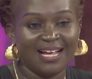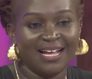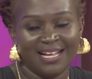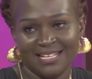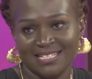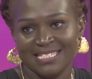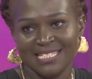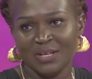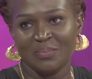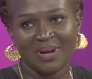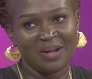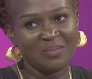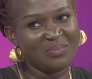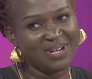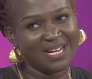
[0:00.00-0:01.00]
Aha, and see,
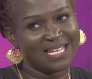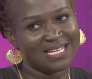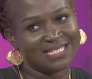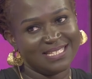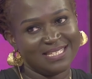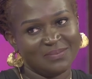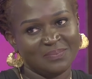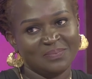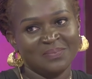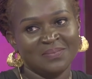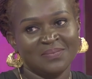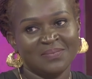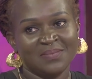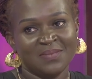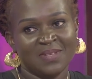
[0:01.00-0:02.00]
Mam Breaker say
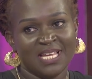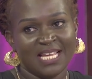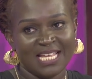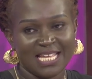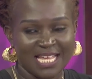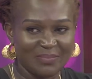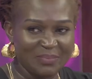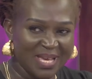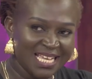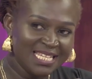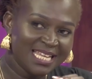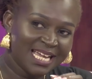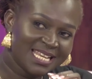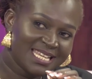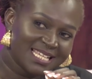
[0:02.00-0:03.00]
it
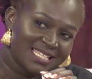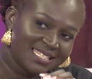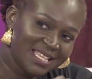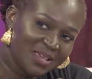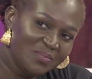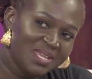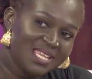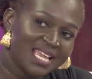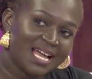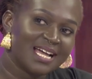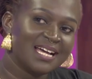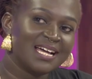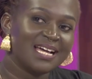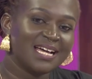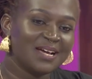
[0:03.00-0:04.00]
may not just say Minya,
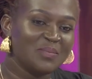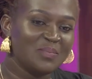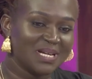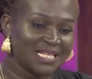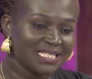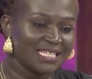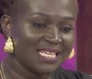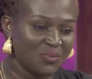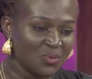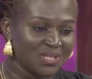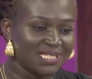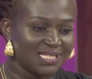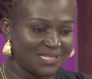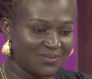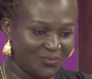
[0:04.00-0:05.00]
but it
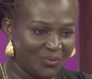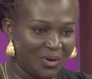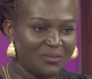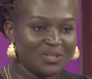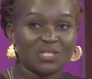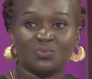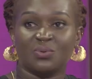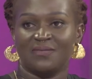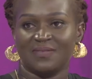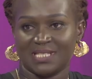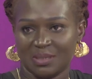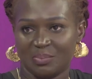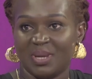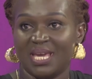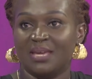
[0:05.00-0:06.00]
was very swift
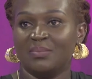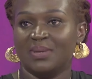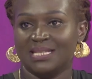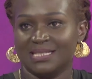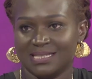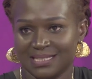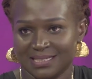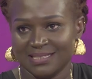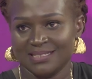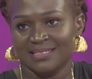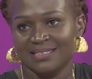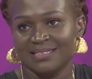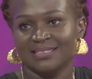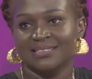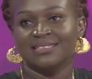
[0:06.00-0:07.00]
payment.
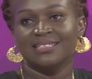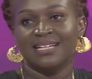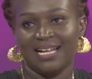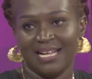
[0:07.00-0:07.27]
Oh, okay.